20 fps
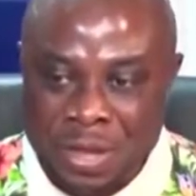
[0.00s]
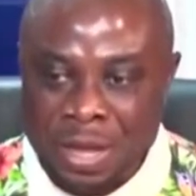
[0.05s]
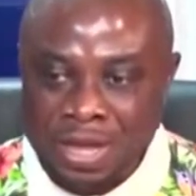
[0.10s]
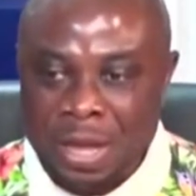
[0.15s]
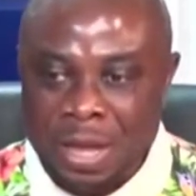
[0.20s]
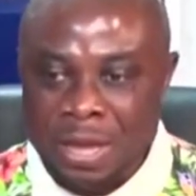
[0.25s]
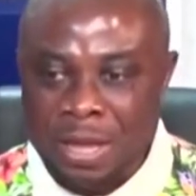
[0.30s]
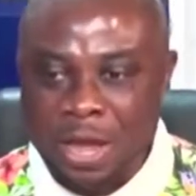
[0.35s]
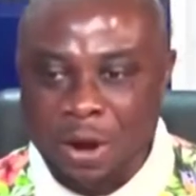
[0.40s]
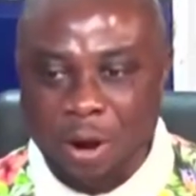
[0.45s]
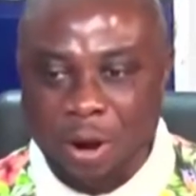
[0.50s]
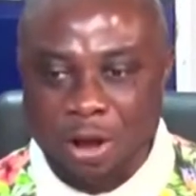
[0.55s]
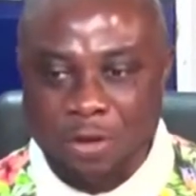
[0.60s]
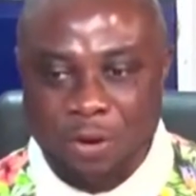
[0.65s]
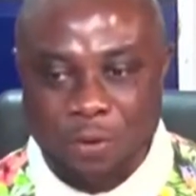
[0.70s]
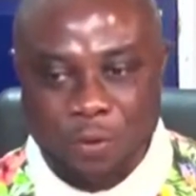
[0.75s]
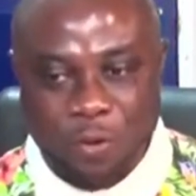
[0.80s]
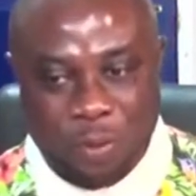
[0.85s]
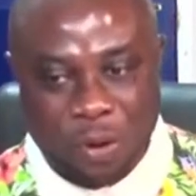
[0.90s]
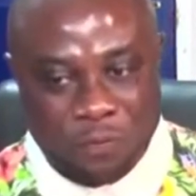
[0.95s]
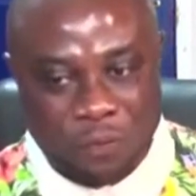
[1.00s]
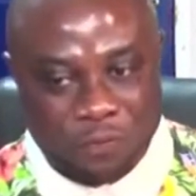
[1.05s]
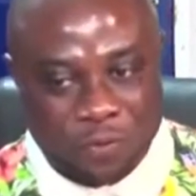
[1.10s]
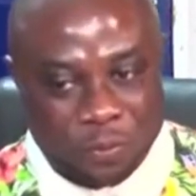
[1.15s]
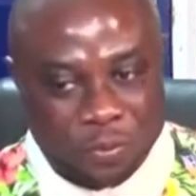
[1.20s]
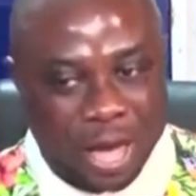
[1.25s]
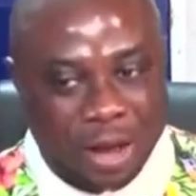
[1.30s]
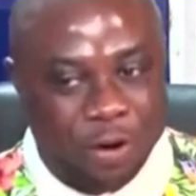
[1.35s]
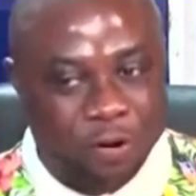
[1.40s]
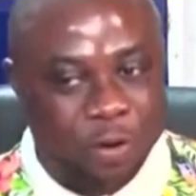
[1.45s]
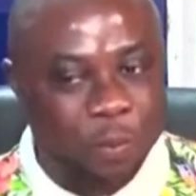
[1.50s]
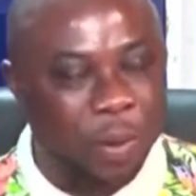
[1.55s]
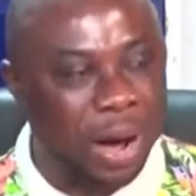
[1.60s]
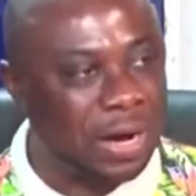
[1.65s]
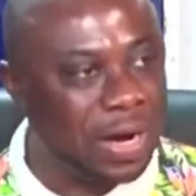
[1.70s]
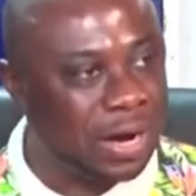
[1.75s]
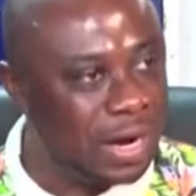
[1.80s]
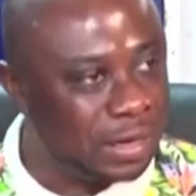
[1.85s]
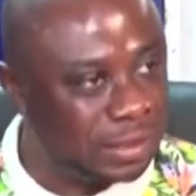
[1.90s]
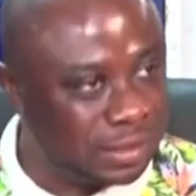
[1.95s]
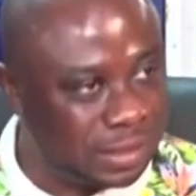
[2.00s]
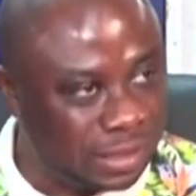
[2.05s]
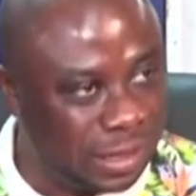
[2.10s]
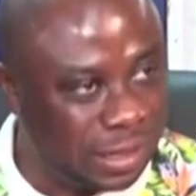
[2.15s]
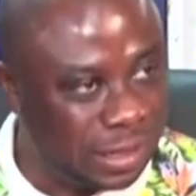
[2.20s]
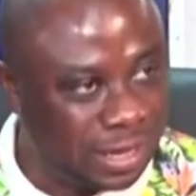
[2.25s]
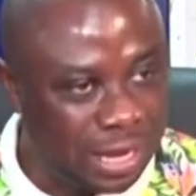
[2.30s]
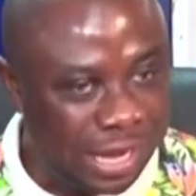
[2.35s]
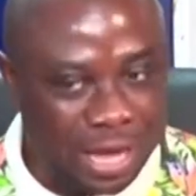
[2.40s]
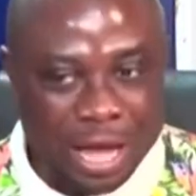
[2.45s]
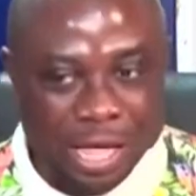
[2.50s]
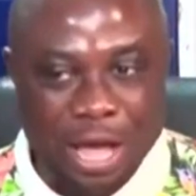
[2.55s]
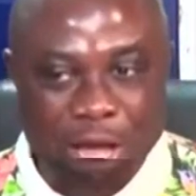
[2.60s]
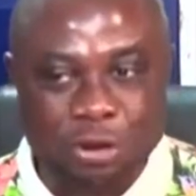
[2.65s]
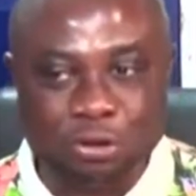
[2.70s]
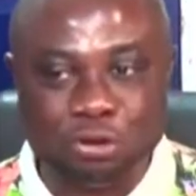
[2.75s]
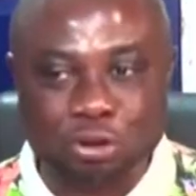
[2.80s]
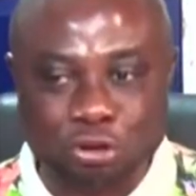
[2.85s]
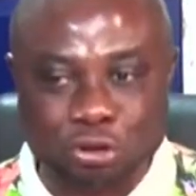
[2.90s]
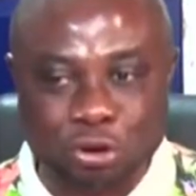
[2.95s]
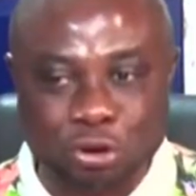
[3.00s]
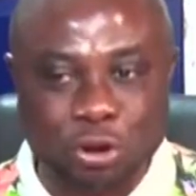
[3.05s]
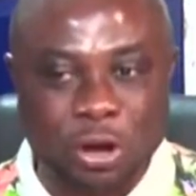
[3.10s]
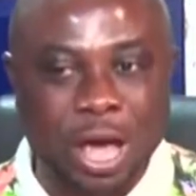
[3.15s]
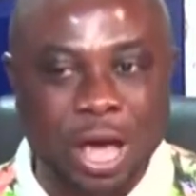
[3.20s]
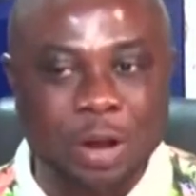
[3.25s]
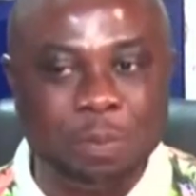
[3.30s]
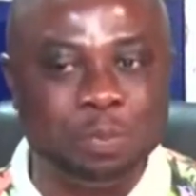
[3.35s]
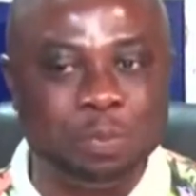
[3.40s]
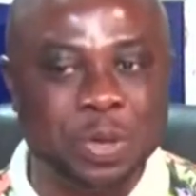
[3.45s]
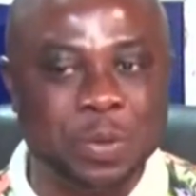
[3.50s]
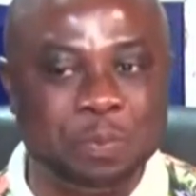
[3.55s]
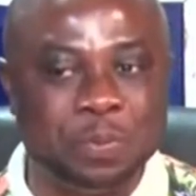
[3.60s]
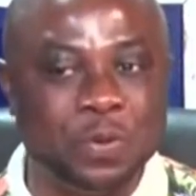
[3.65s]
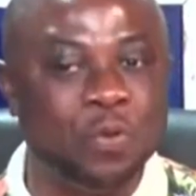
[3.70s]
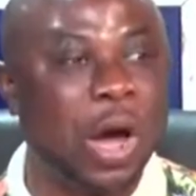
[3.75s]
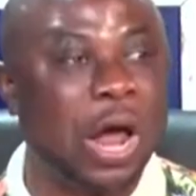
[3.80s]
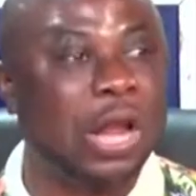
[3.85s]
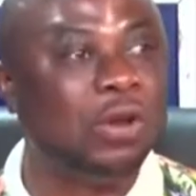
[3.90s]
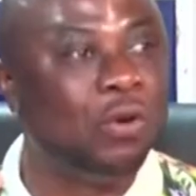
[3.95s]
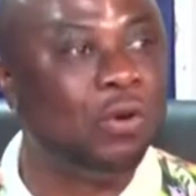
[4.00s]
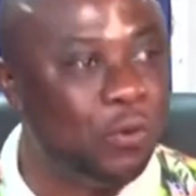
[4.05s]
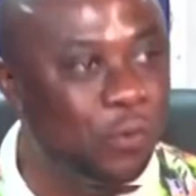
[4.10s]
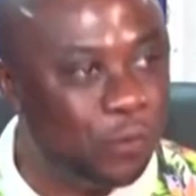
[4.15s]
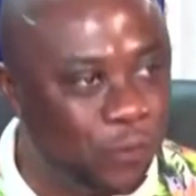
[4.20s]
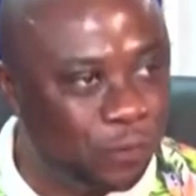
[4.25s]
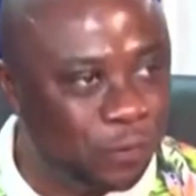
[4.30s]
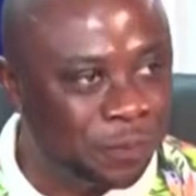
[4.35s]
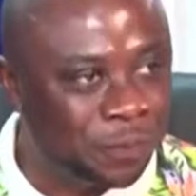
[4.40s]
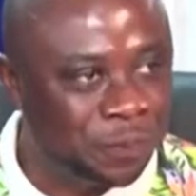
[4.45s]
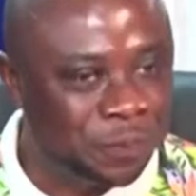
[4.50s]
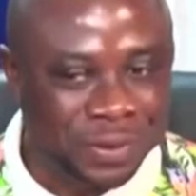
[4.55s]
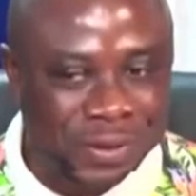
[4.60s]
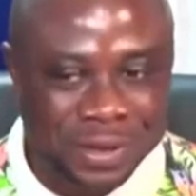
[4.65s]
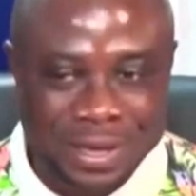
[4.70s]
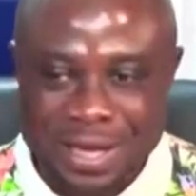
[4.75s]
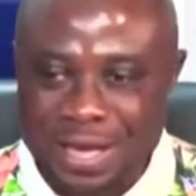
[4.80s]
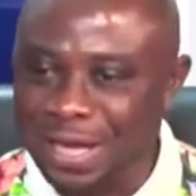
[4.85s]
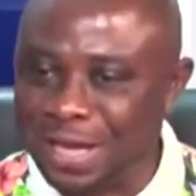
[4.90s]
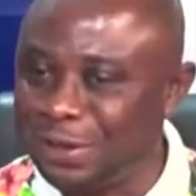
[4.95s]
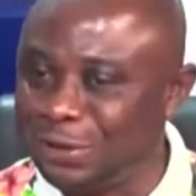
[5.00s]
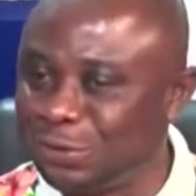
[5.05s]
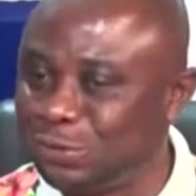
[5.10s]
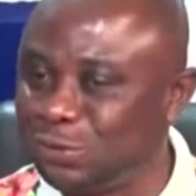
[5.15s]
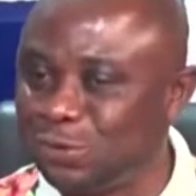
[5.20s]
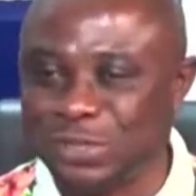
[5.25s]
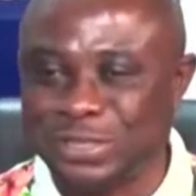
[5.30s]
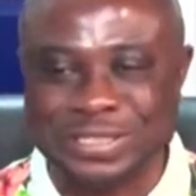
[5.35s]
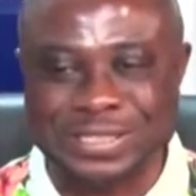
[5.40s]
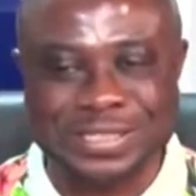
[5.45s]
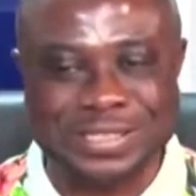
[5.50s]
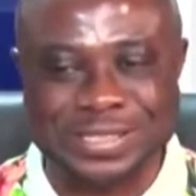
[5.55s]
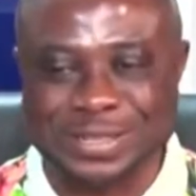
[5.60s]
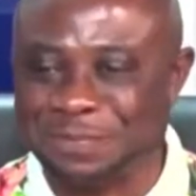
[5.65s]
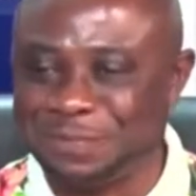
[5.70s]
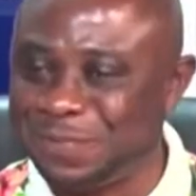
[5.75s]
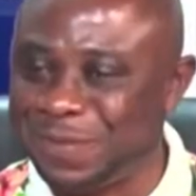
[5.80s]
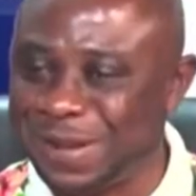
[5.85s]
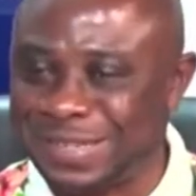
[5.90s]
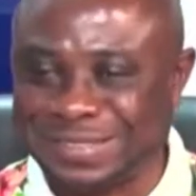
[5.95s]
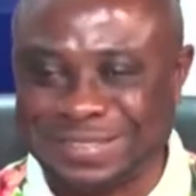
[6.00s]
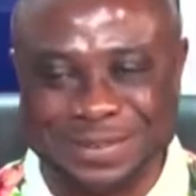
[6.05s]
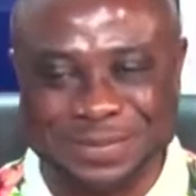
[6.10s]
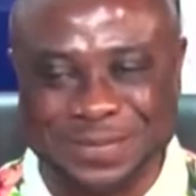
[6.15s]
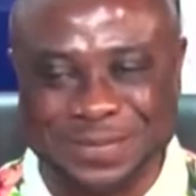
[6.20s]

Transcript: Here I don't come from Yano Macriti, a just so NPP one loaf, a so a shimbasa,